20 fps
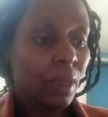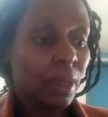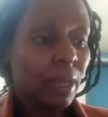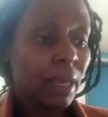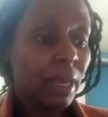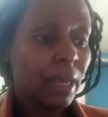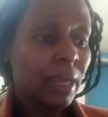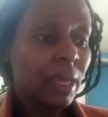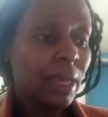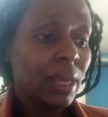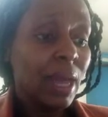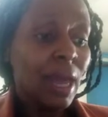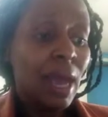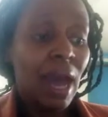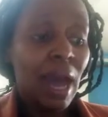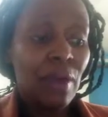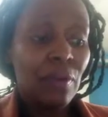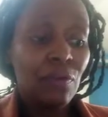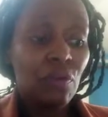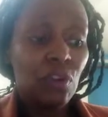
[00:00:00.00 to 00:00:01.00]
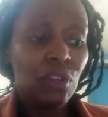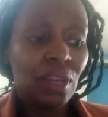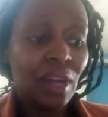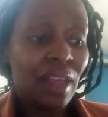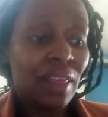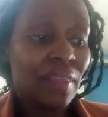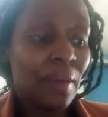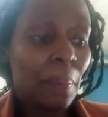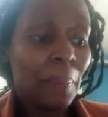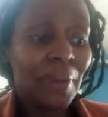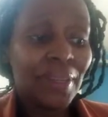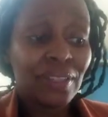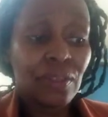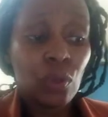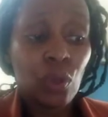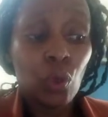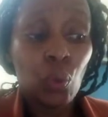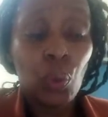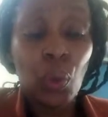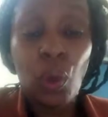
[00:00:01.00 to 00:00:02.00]
Okay, and we've got another
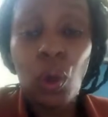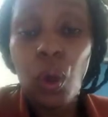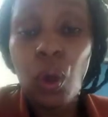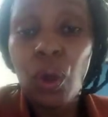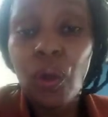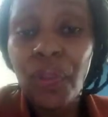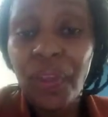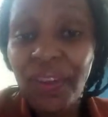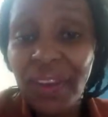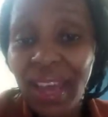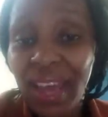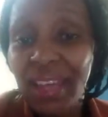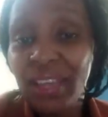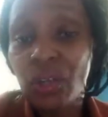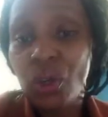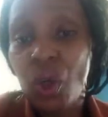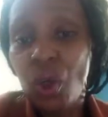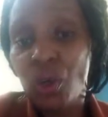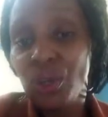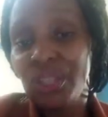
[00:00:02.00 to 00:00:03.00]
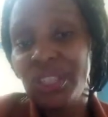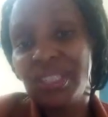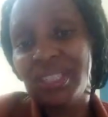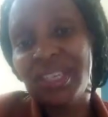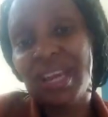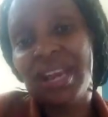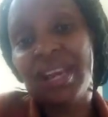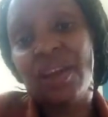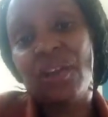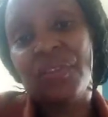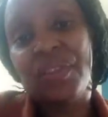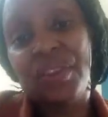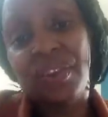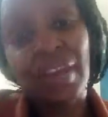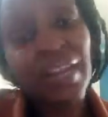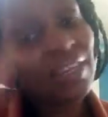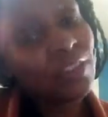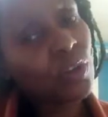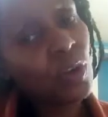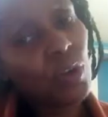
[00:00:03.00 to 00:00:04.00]
person we call the night auditor. Now the
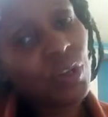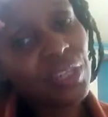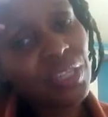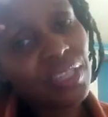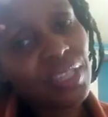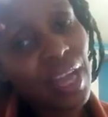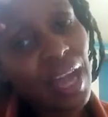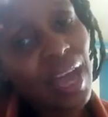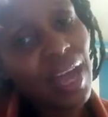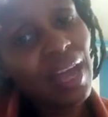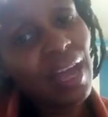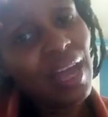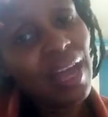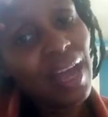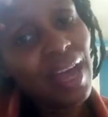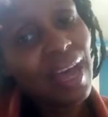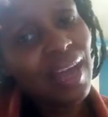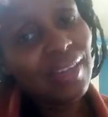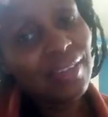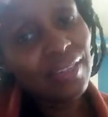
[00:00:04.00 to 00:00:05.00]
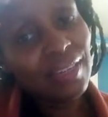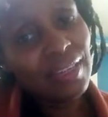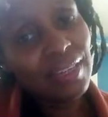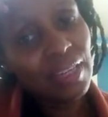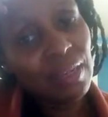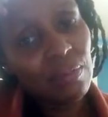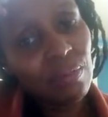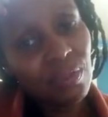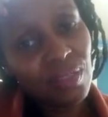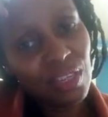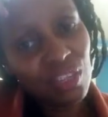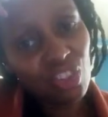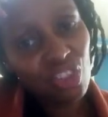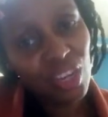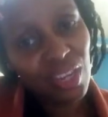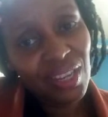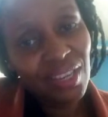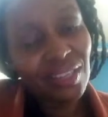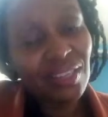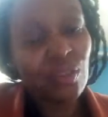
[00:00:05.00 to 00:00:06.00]
night auditor, as the name
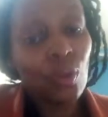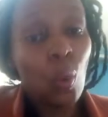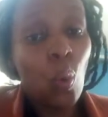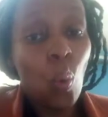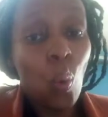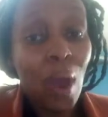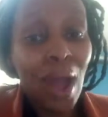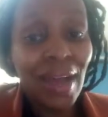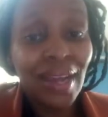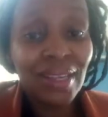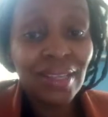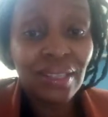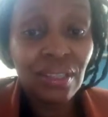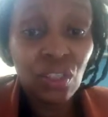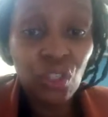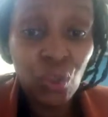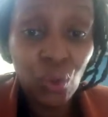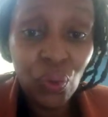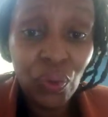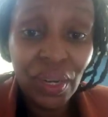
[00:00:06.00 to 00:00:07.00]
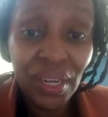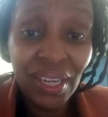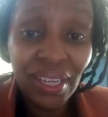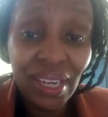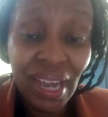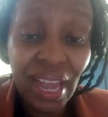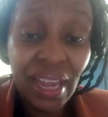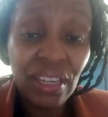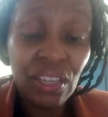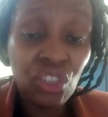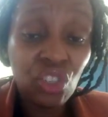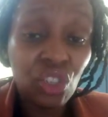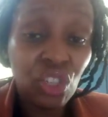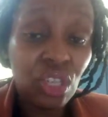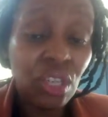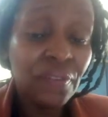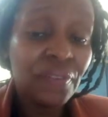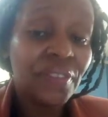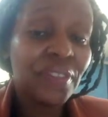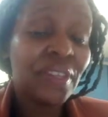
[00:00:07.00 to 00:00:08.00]
suggests, works during night
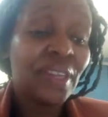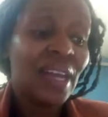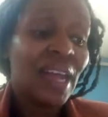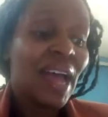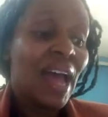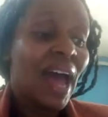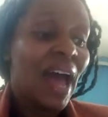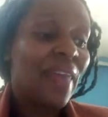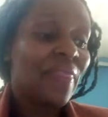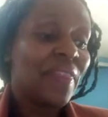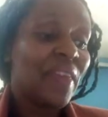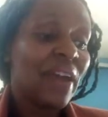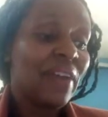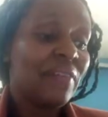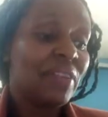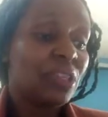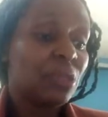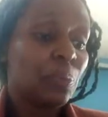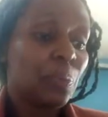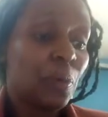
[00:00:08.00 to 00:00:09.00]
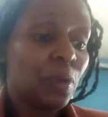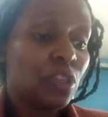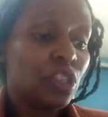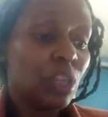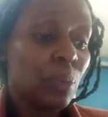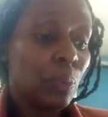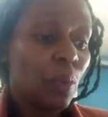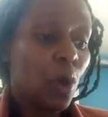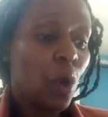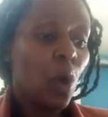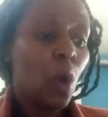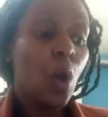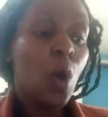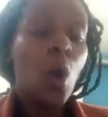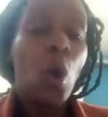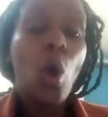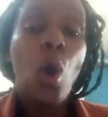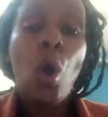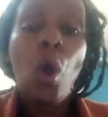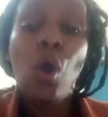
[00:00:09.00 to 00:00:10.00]
shift, and they are responsible,
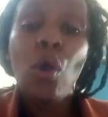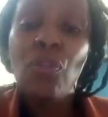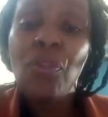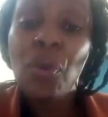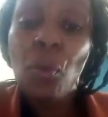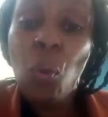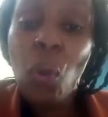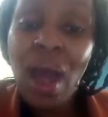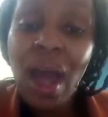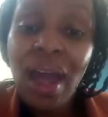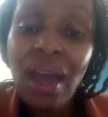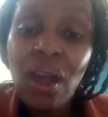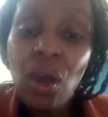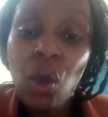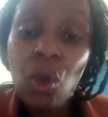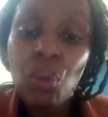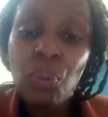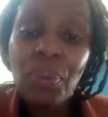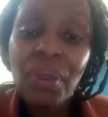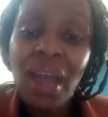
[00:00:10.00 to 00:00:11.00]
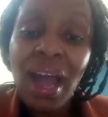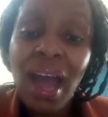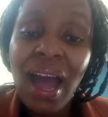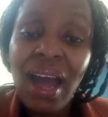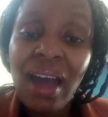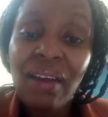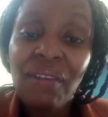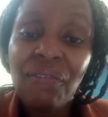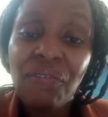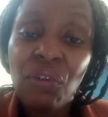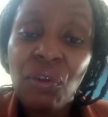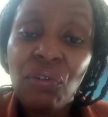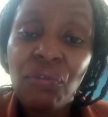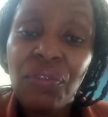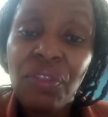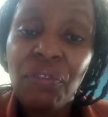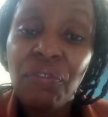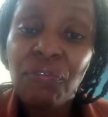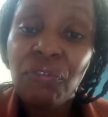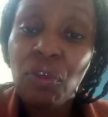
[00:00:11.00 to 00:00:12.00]
or they work on behalf of
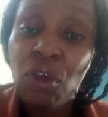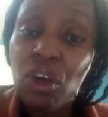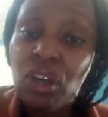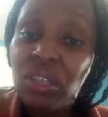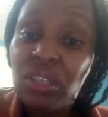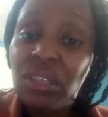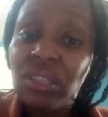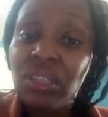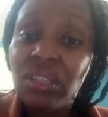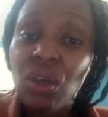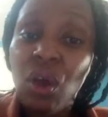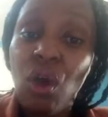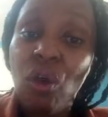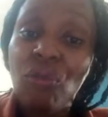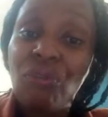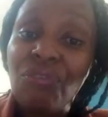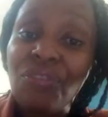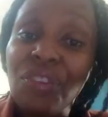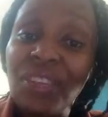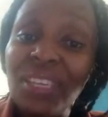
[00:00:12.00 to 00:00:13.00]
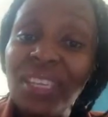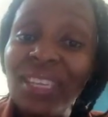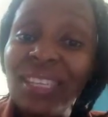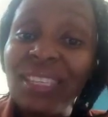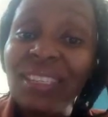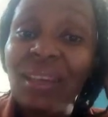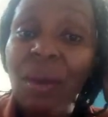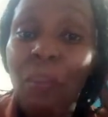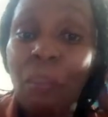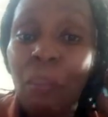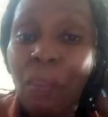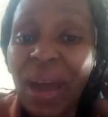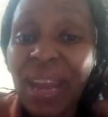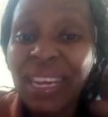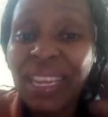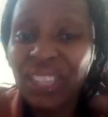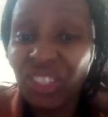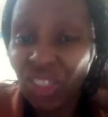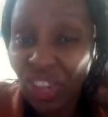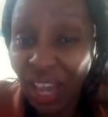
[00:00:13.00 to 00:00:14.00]
the front office
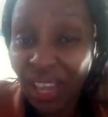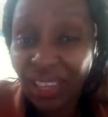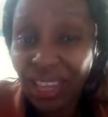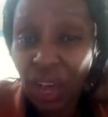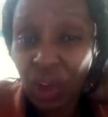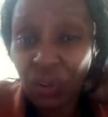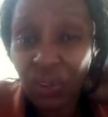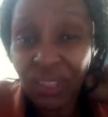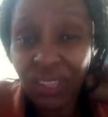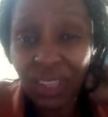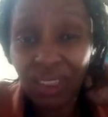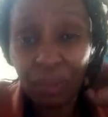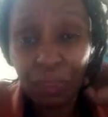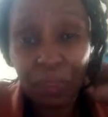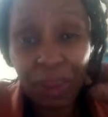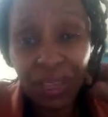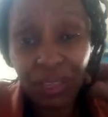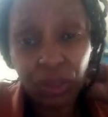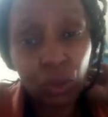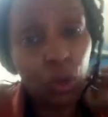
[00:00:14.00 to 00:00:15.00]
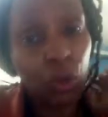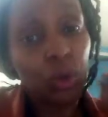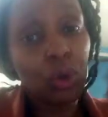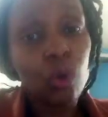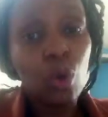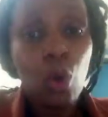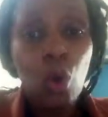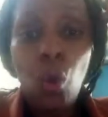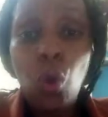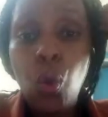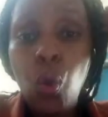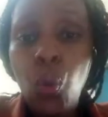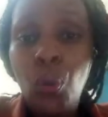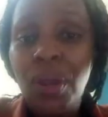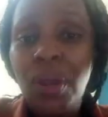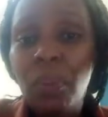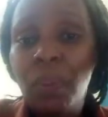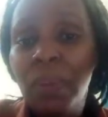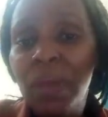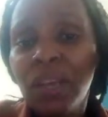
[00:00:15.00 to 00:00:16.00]
manager. Now these are the person who
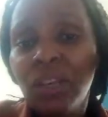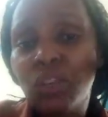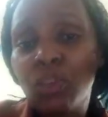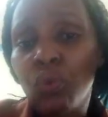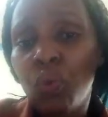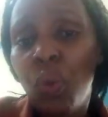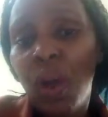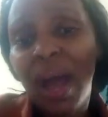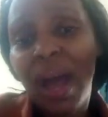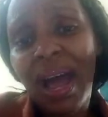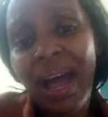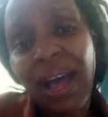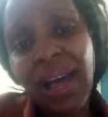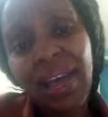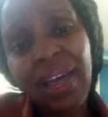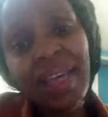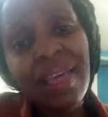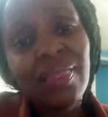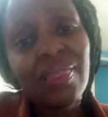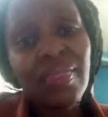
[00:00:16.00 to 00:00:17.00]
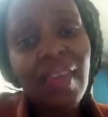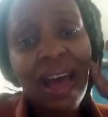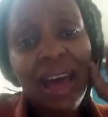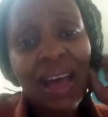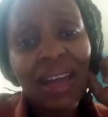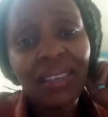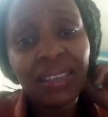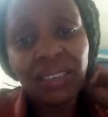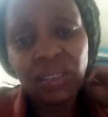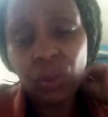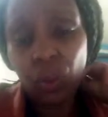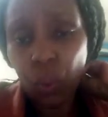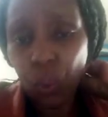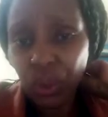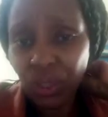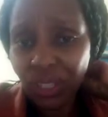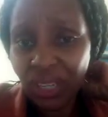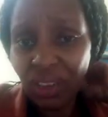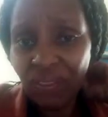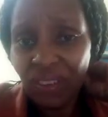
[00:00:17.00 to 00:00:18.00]
will make sure that
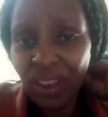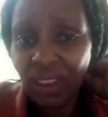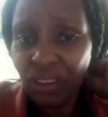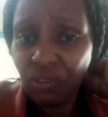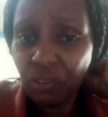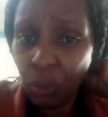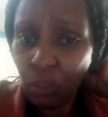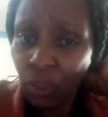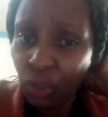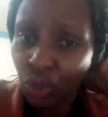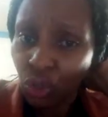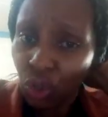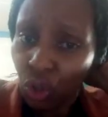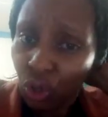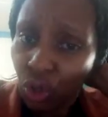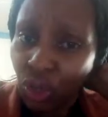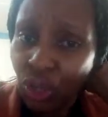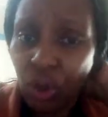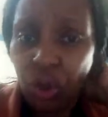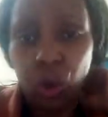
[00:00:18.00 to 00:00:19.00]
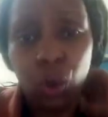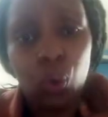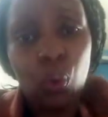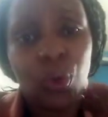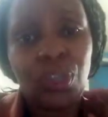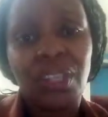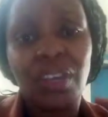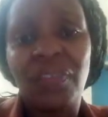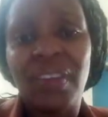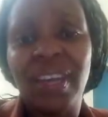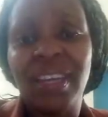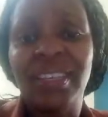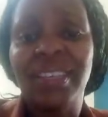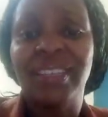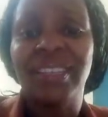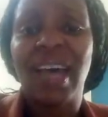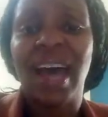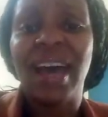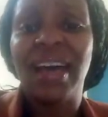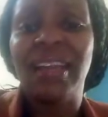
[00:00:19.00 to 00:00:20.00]
whatever information or whatever is
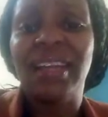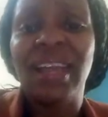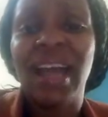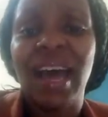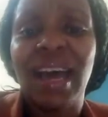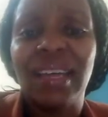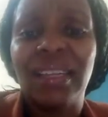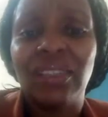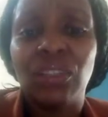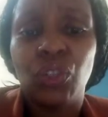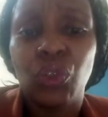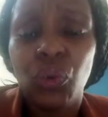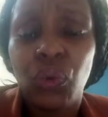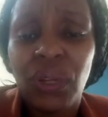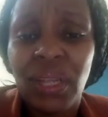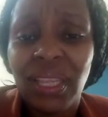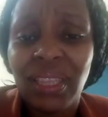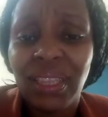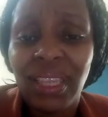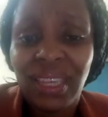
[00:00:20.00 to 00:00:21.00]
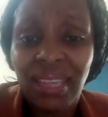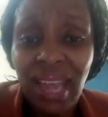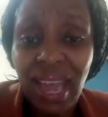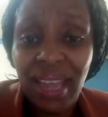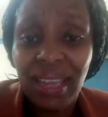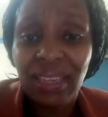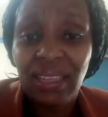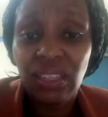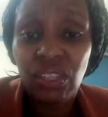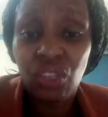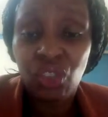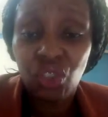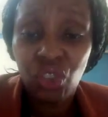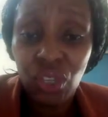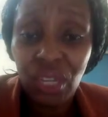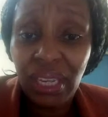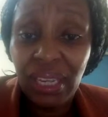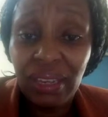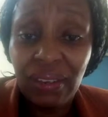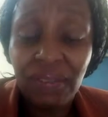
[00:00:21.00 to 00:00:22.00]
done during the night
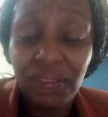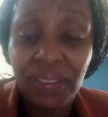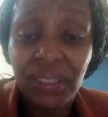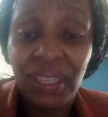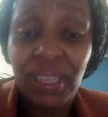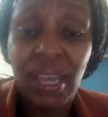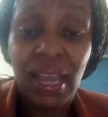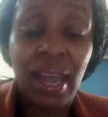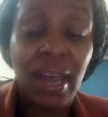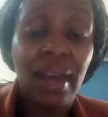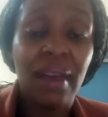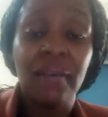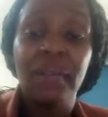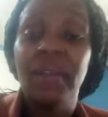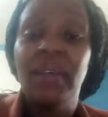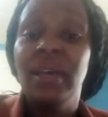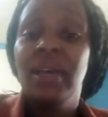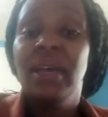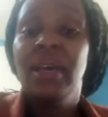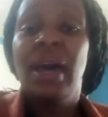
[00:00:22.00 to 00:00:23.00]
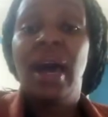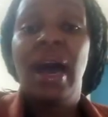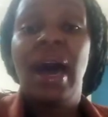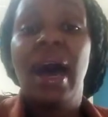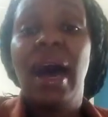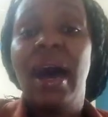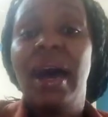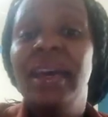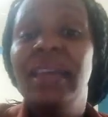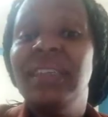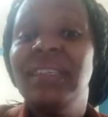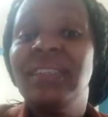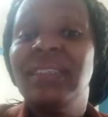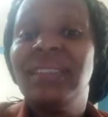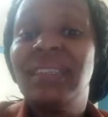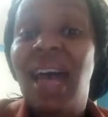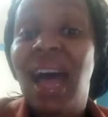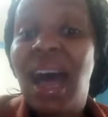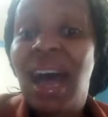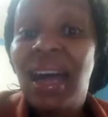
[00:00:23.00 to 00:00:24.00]
shift, is
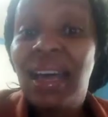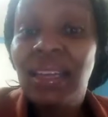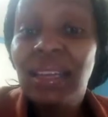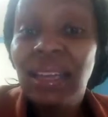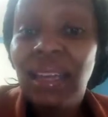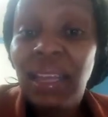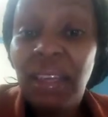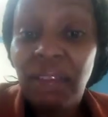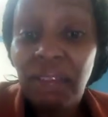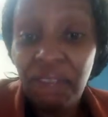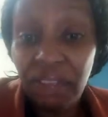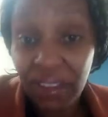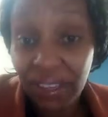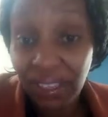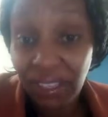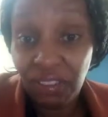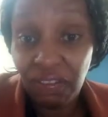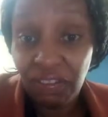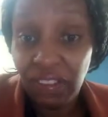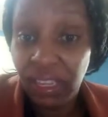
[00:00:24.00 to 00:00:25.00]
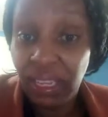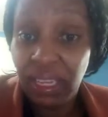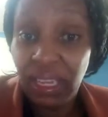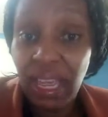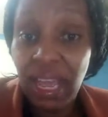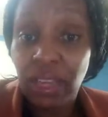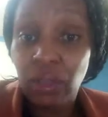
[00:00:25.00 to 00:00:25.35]
done effectively.